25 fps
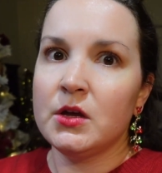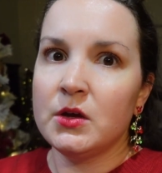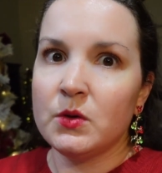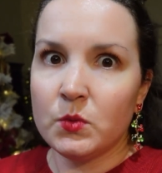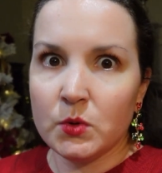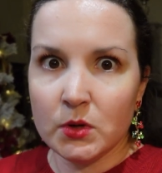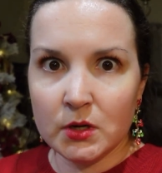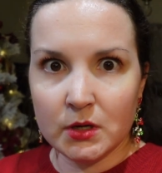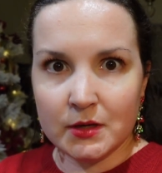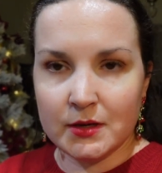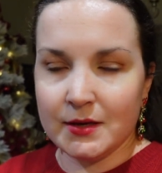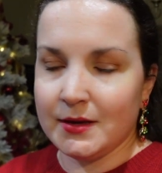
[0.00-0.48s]

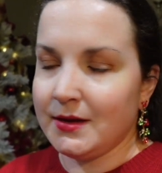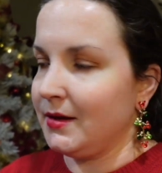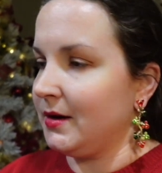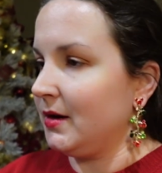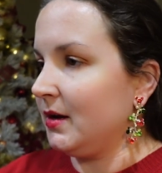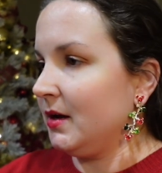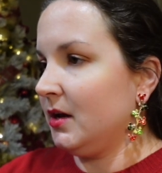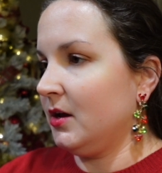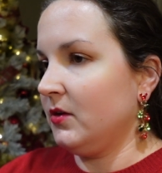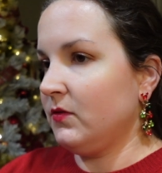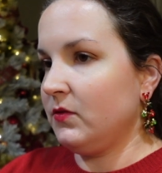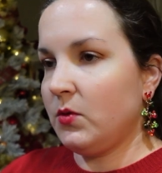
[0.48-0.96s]
work and
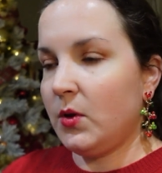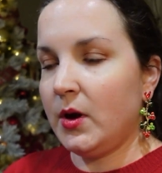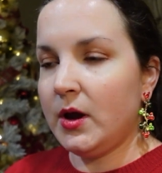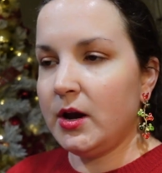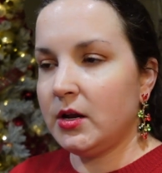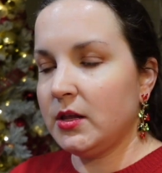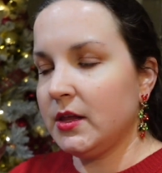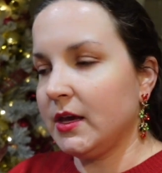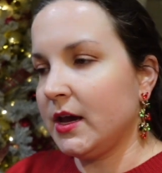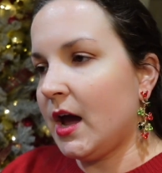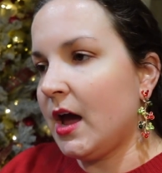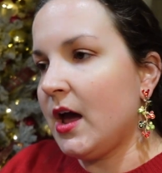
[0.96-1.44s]
I have
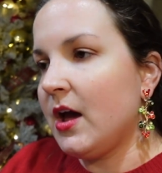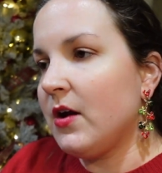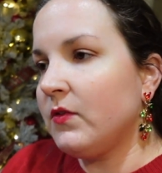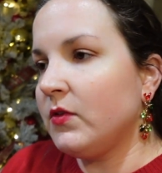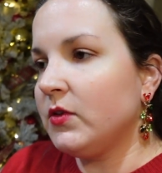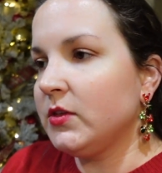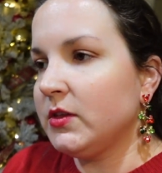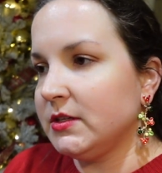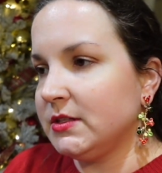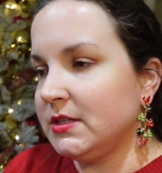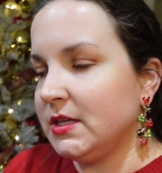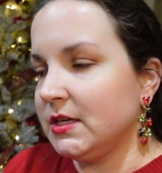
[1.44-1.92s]
choir, like I have
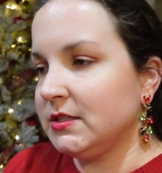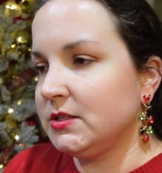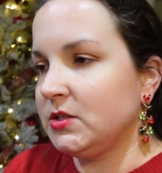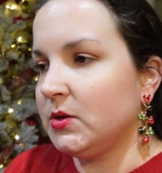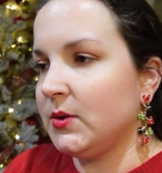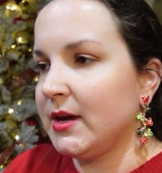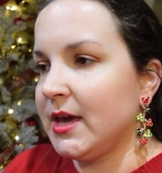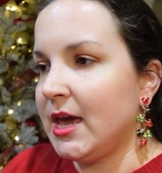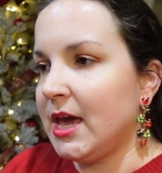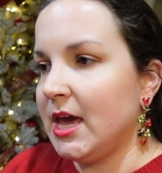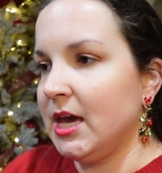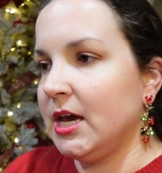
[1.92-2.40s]
all these things, so
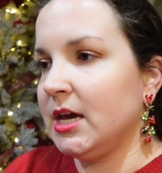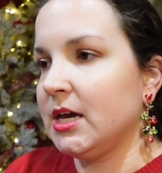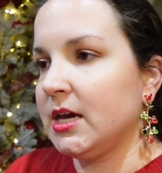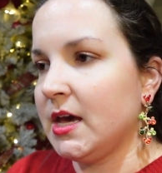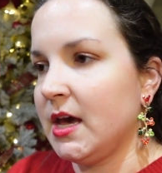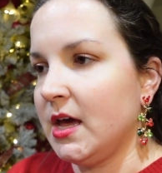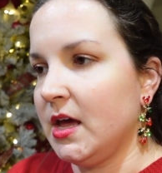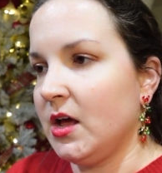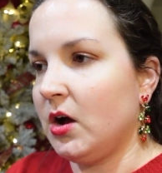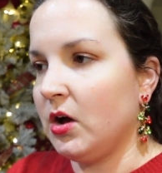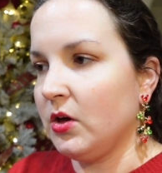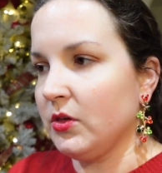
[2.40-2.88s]
I can't
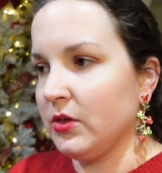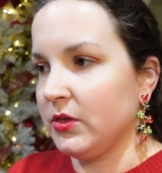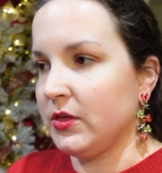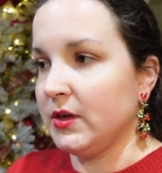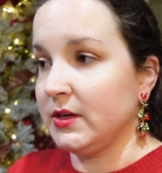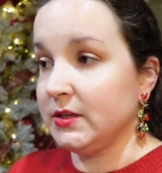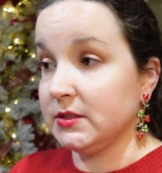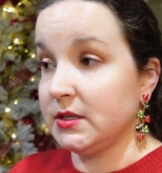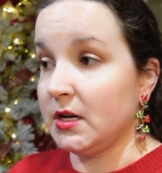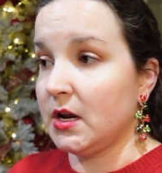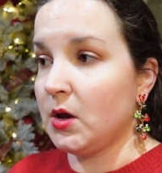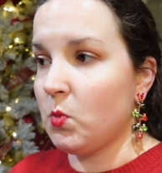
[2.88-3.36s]
get all the
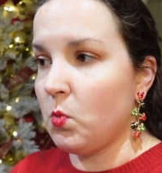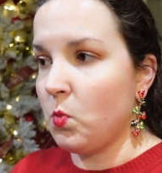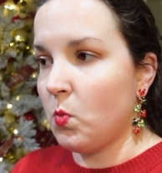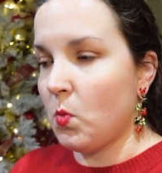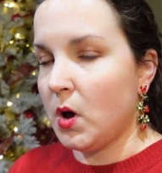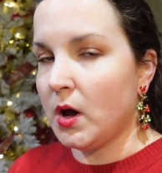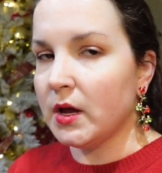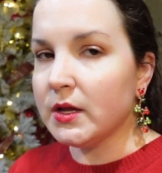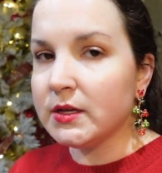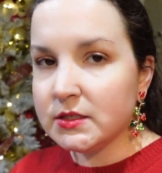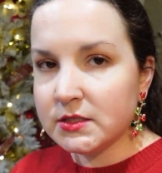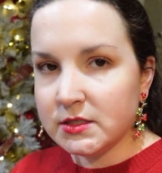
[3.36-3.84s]
things that I
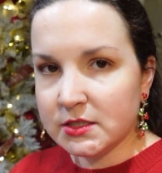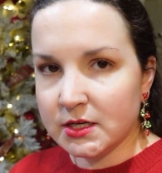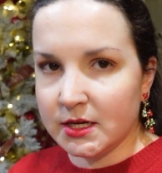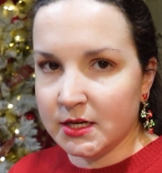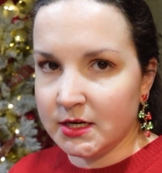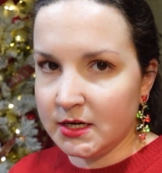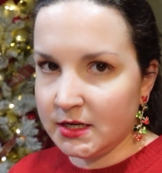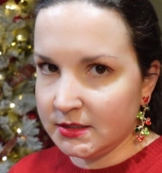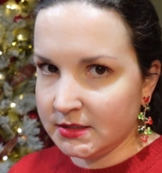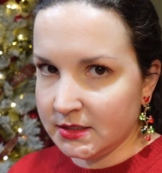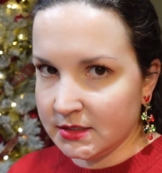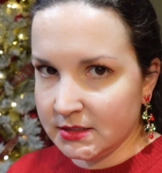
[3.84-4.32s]
want
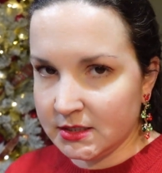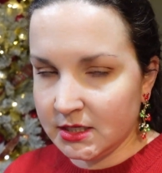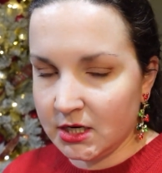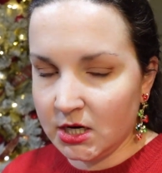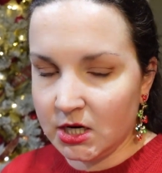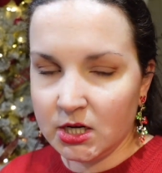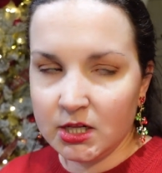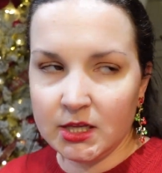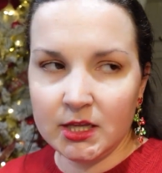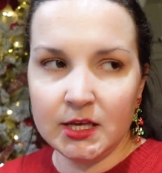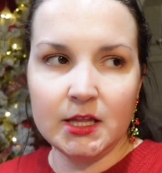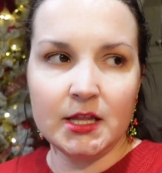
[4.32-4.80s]
done
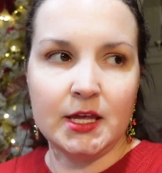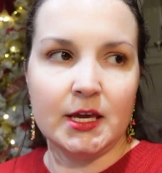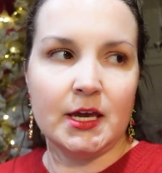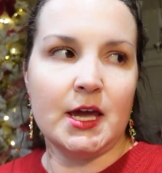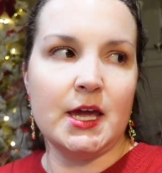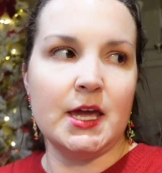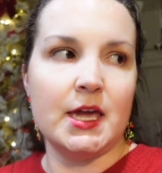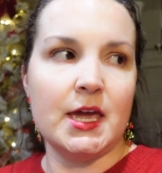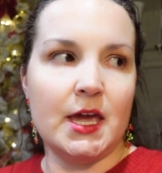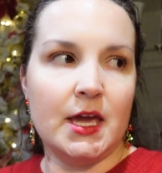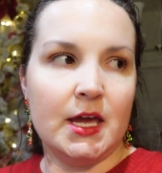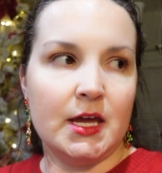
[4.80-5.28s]
necessarily. Like
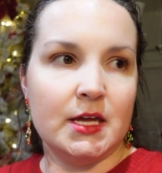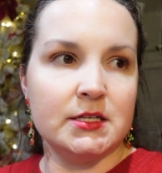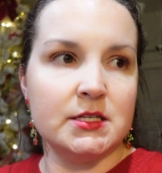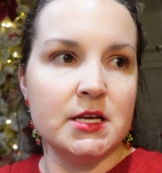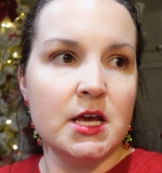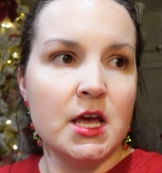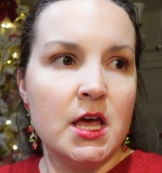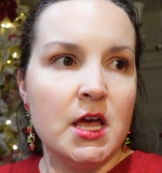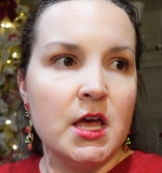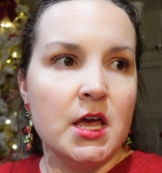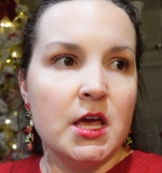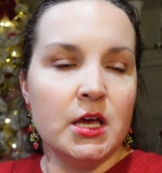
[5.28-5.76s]
I can't,
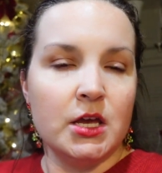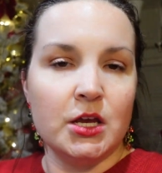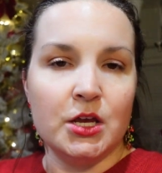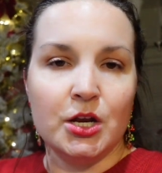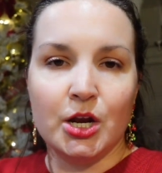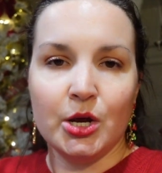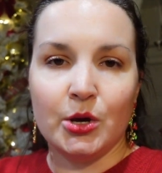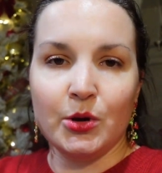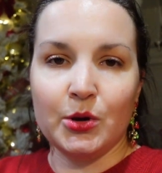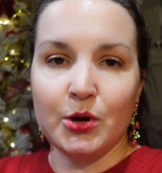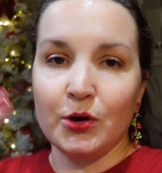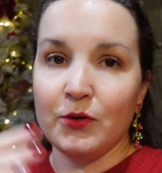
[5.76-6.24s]
you
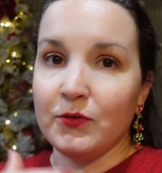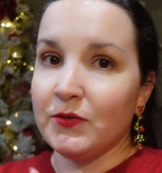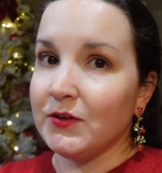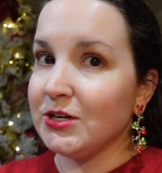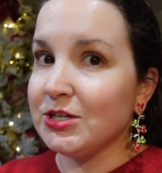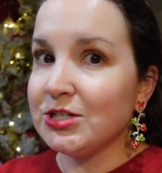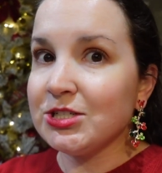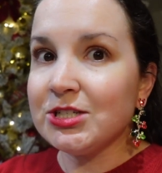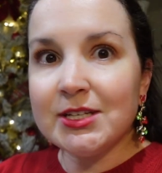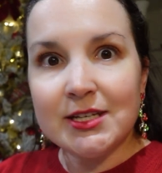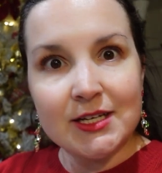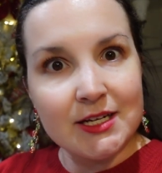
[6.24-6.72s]
know, go
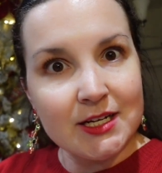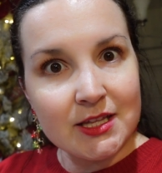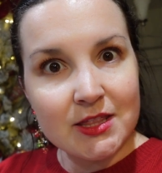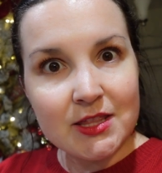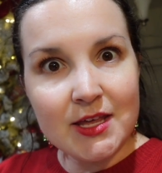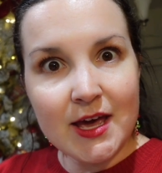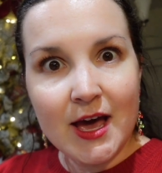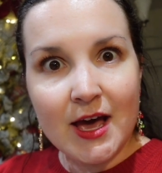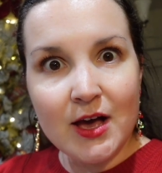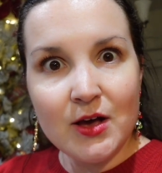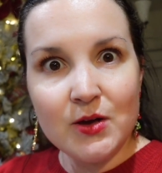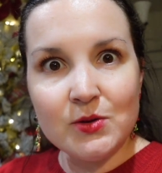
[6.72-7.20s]
finish cleaning
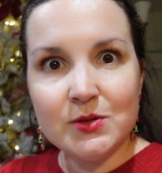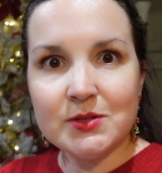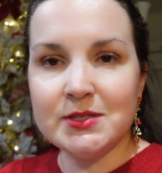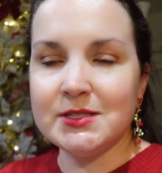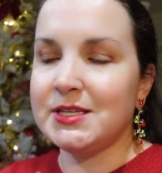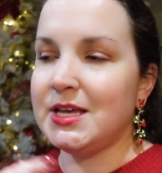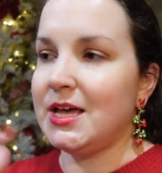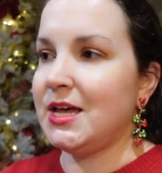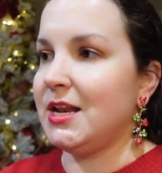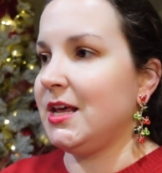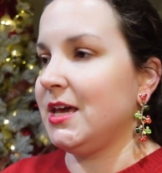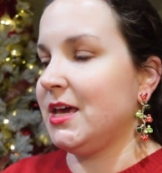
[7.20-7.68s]
the house,
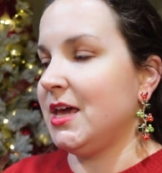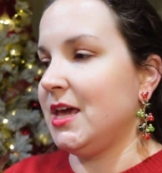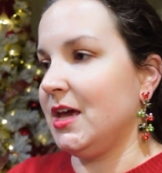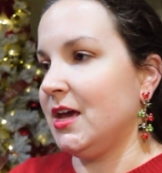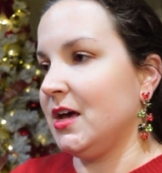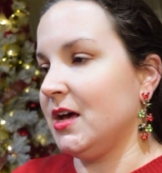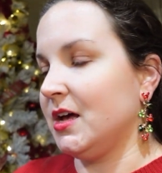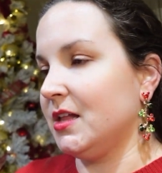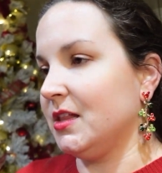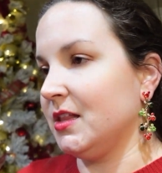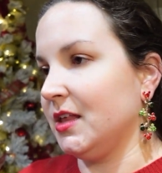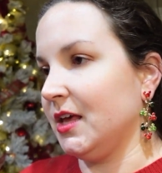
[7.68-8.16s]
and I
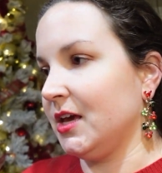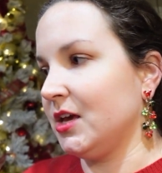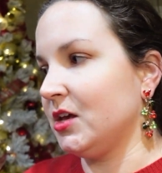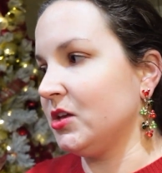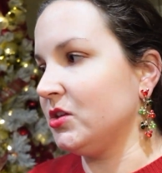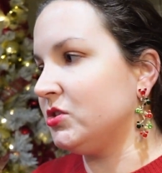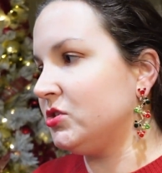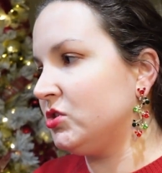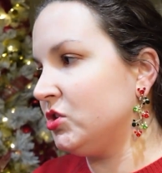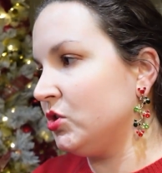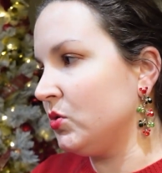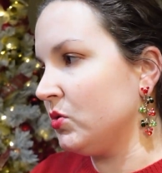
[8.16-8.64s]
can't
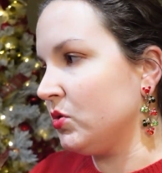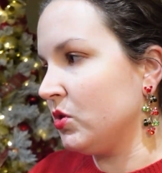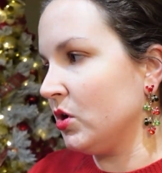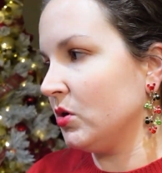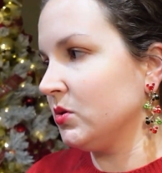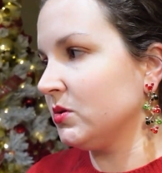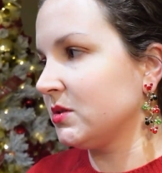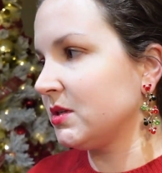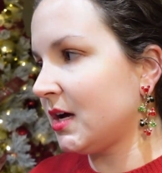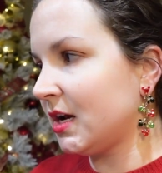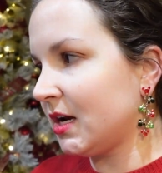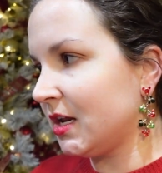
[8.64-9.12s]
like do
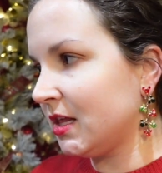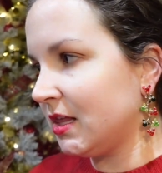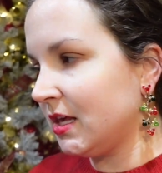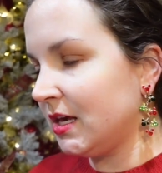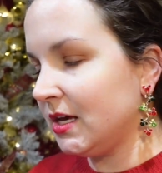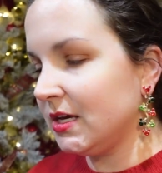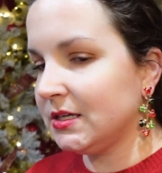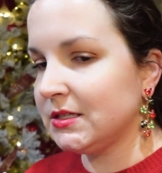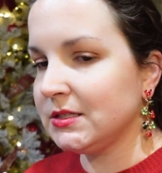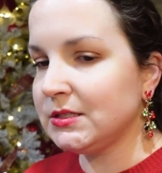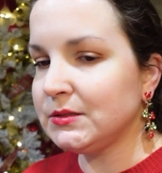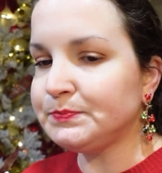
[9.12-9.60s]
those kind of
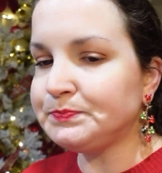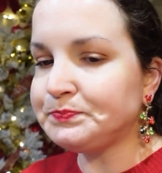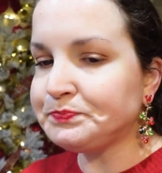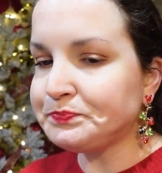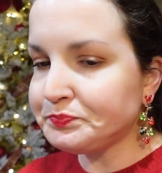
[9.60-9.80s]
things,